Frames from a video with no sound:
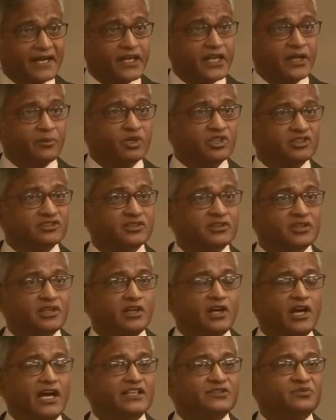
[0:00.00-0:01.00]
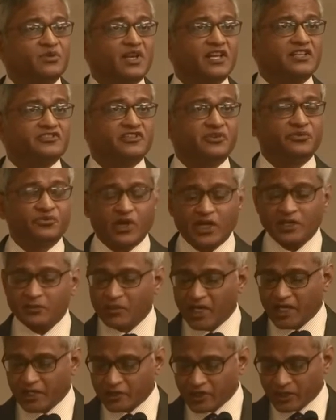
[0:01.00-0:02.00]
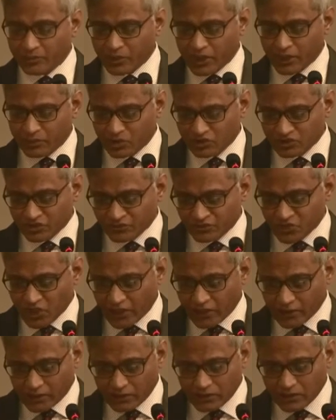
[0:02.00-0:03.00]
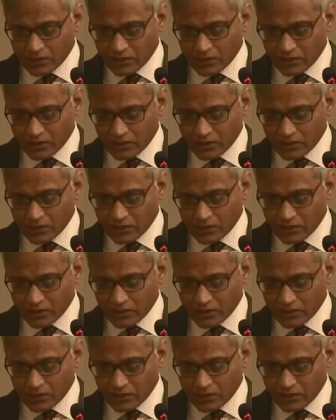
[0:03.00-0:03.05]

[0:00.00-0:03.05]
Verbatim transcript: neighbors, as well as the five maritime neighbors of China.